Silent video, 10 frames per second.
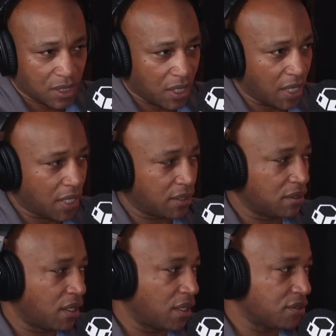
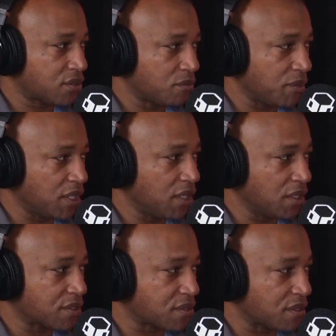And to me,
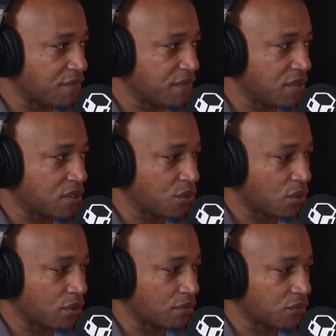it's a
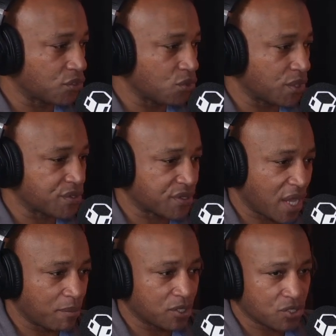vehicle to
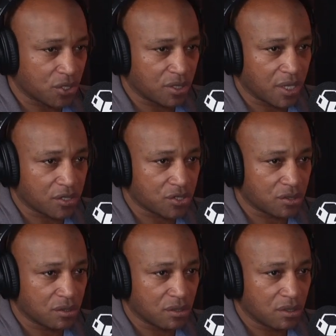establish a connection
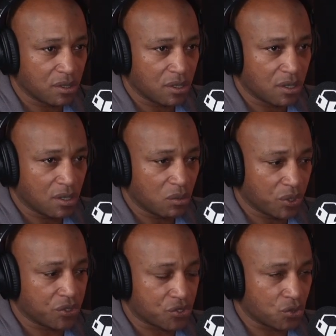with
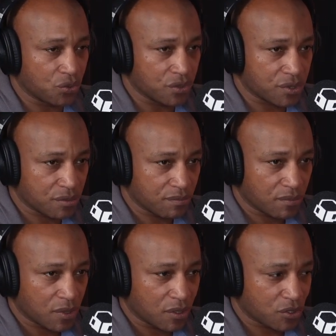the students.
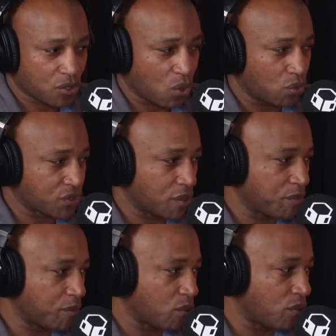So some
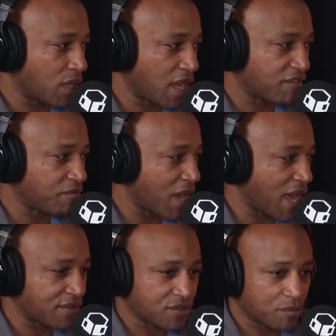people have
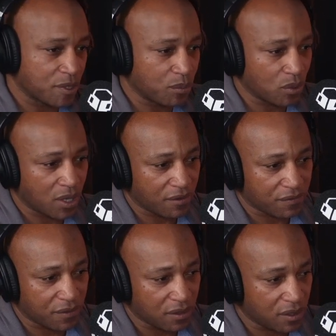math, some people have
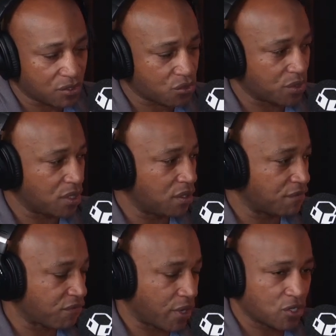history,
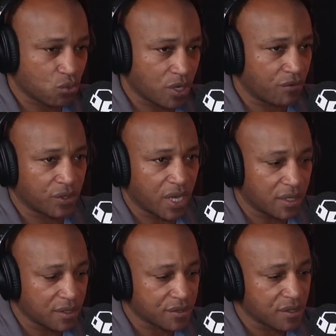French, whatever that
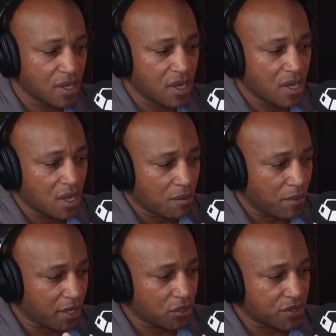is. My
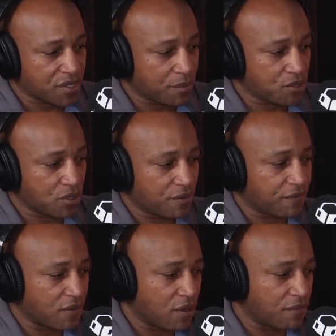conception
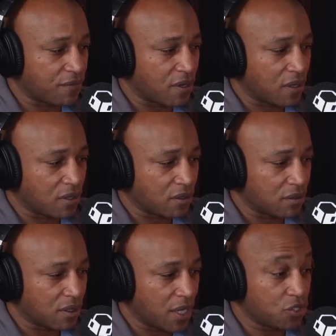of
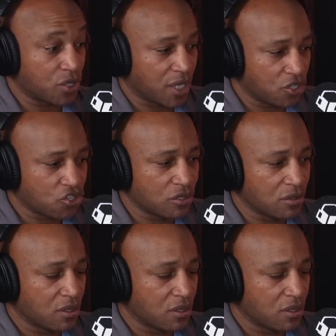education